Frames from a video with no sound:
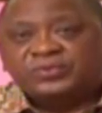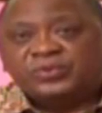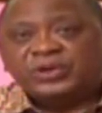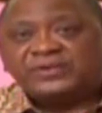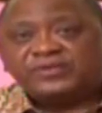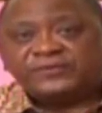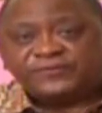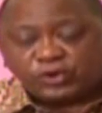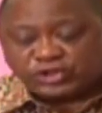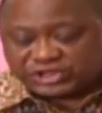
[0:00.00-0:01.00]
we have
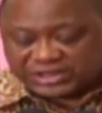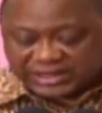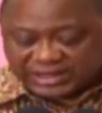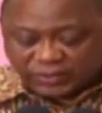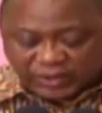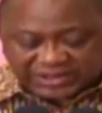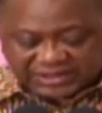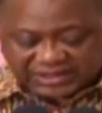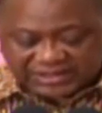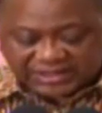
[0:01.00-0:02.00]
unfortunately
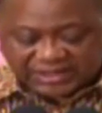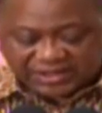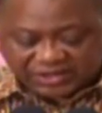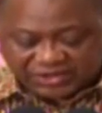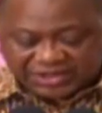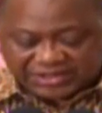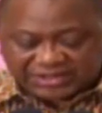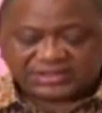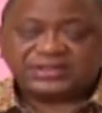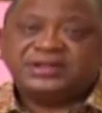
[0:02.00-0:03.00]
witnessed an
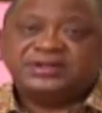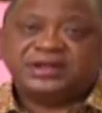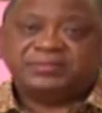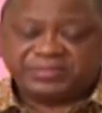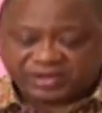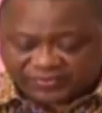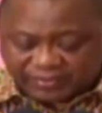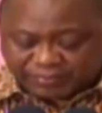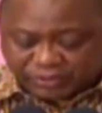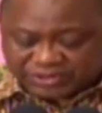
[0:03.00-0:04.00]
increased number of
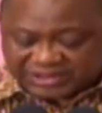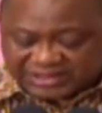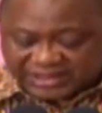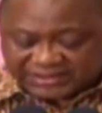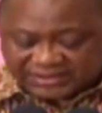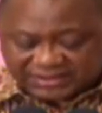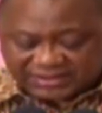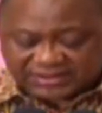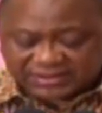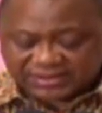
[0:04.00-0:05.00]
imported
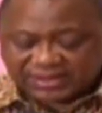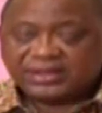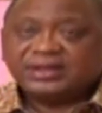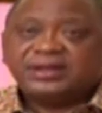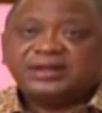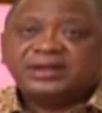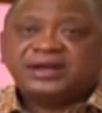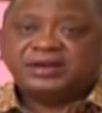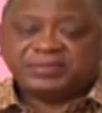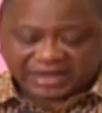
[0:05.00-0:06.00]
cases
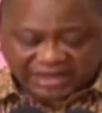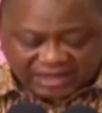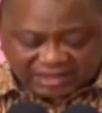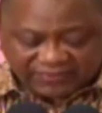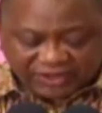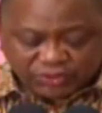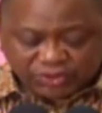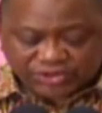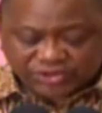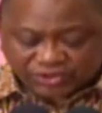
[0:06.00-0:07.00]
among
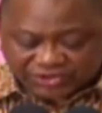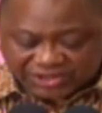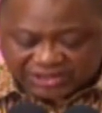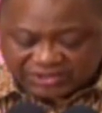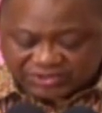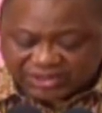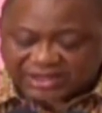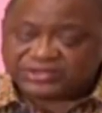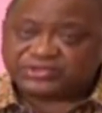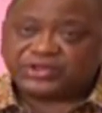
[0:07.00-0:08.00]
individuals crossing into the
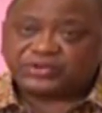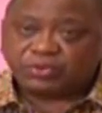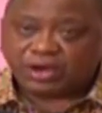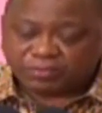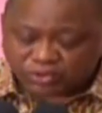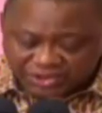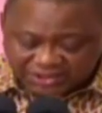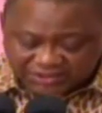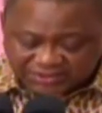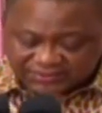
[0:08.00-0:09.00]
country through our
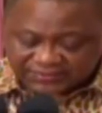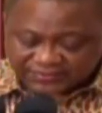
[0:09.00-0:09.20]
borders.